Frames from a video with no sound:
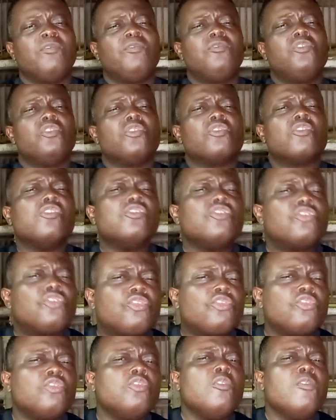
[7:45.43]
to go
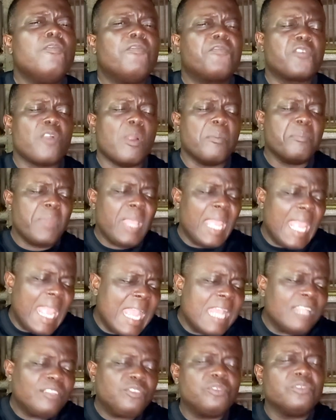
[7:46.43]
through from
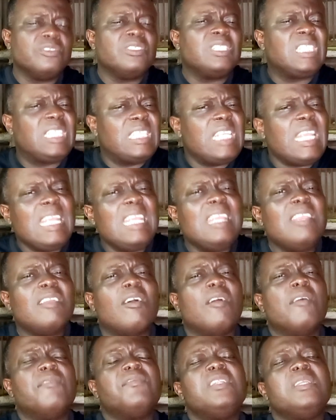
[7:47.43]
A to Z
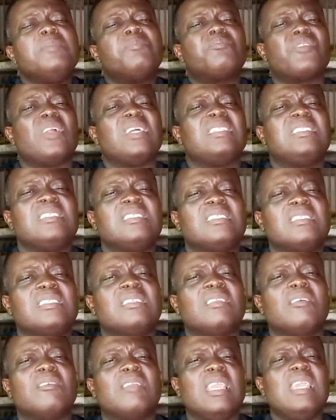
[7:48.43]
of the practice,
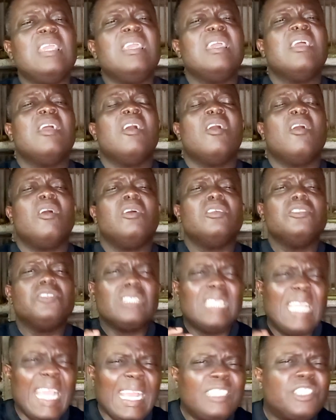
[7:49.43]
okay?
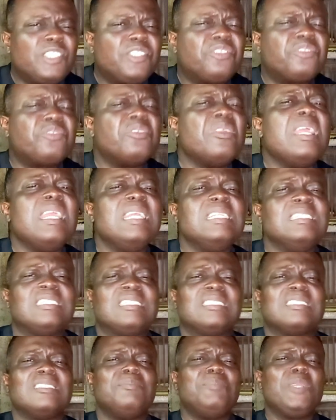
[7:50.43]
Get
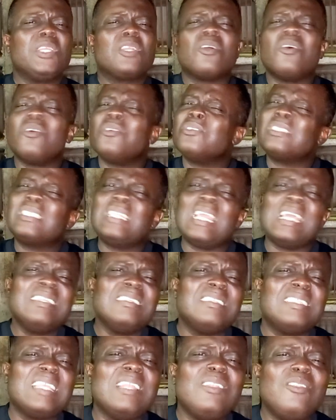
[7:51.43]
trained, because there
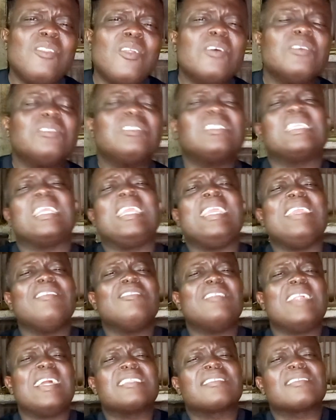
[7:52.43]
is a lot in
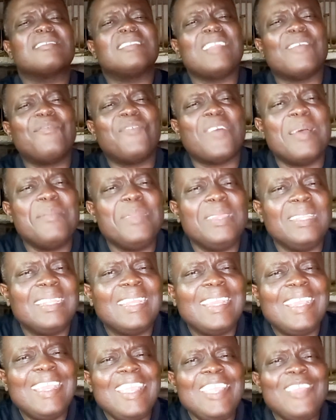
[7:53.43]
grass cutter farming.
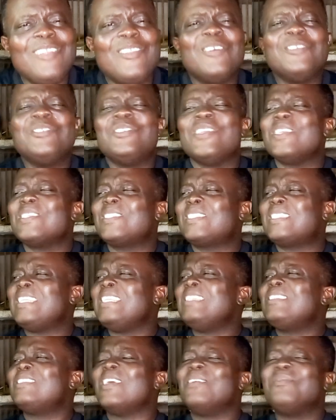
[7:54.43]
You don't just
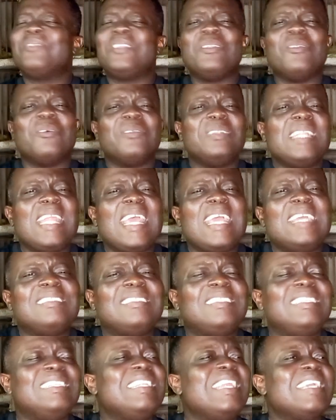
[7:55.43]
see something on
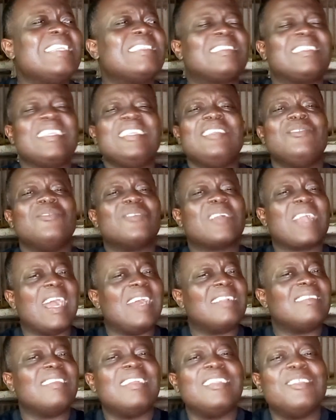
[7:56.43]
net, the next thing you
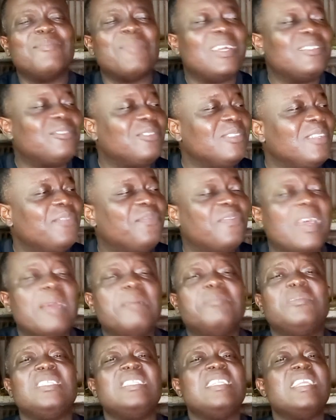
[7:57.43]
carry animal to the
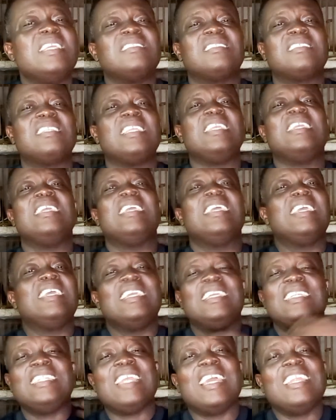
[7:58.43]
farm, the next day
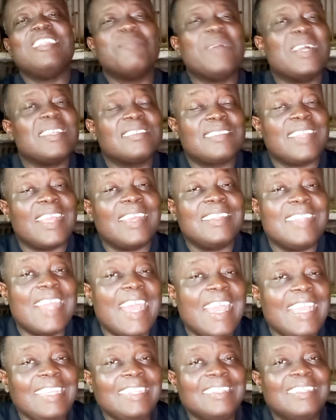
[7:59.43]
the animals start
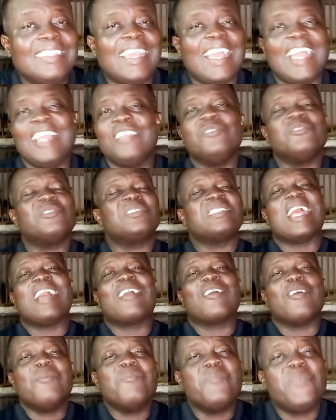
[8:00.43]
dying and you
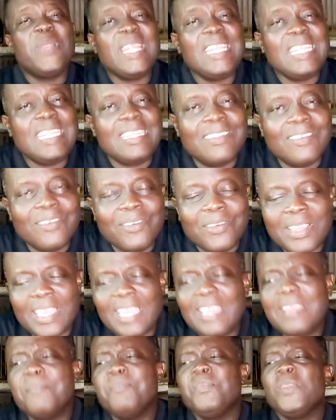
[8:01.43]
start complaining,
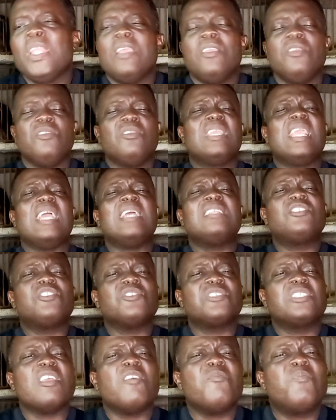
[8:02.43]
okay? You get
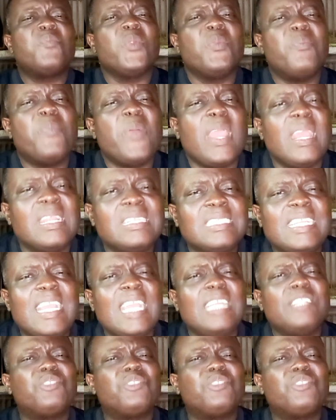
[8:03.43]
yourself prepared, get